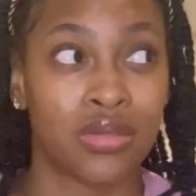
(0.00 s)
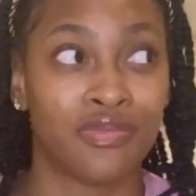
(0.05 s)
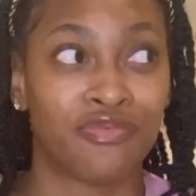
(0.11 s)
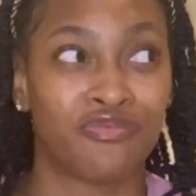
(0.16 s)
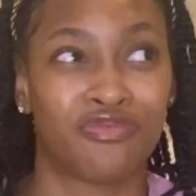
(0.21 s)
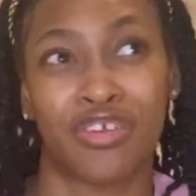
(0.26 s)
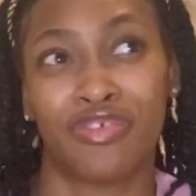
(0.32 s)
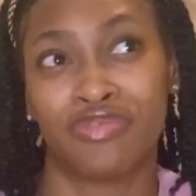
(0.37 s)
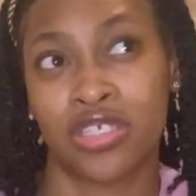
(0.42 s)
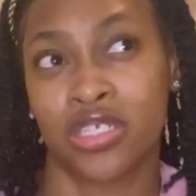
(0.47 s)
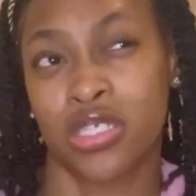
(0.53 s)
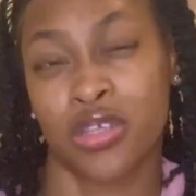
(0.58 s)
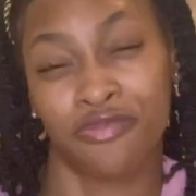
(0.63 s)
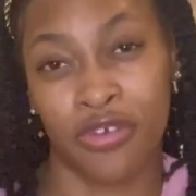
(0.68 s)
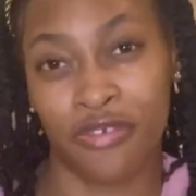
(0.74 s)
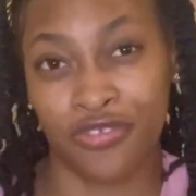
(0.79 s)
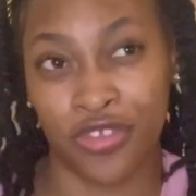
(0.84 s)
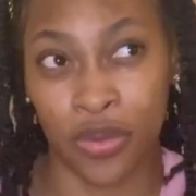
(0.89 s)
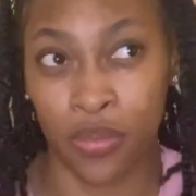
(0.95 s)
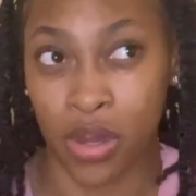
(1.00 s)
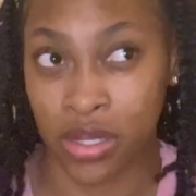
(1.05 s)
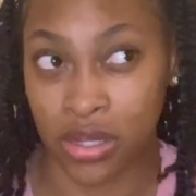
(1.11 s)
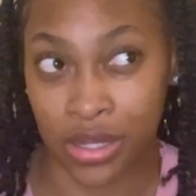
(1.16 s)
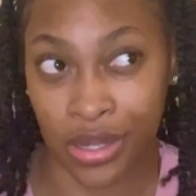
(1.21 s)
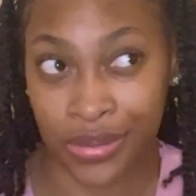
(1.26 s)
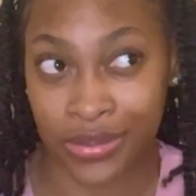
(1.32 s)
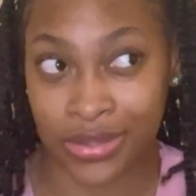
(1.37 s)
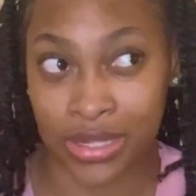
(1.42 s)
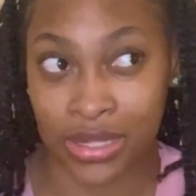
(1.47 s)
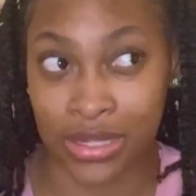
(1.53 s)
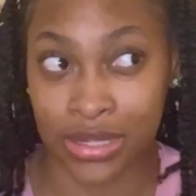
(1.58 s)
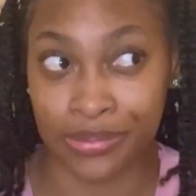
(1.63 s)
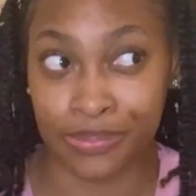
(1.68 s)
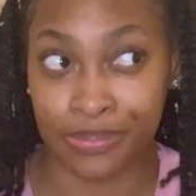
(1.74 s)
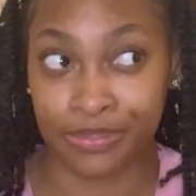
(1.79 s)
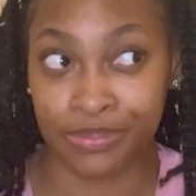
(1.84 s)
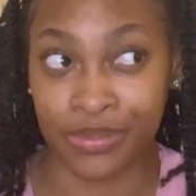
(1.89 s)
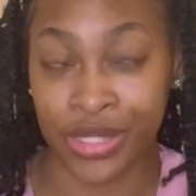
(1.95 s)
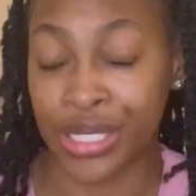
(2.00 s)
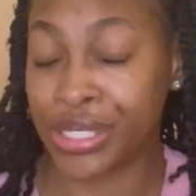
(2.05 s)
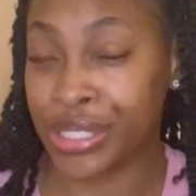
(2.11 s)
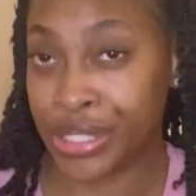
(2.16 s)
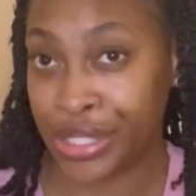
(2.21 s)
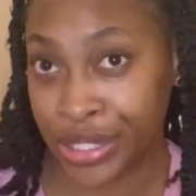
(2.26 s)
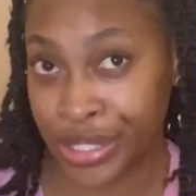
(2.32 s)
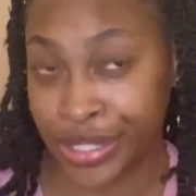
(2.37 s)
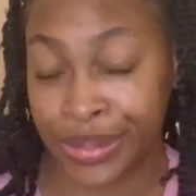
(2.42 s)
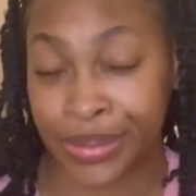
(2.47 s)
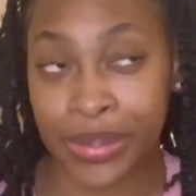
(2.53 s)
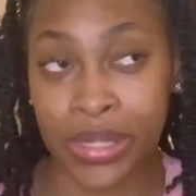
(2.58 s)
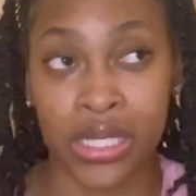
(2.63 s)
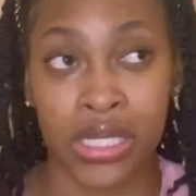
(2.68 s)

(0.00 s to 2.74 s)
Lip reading: 50 to 51,000 a year.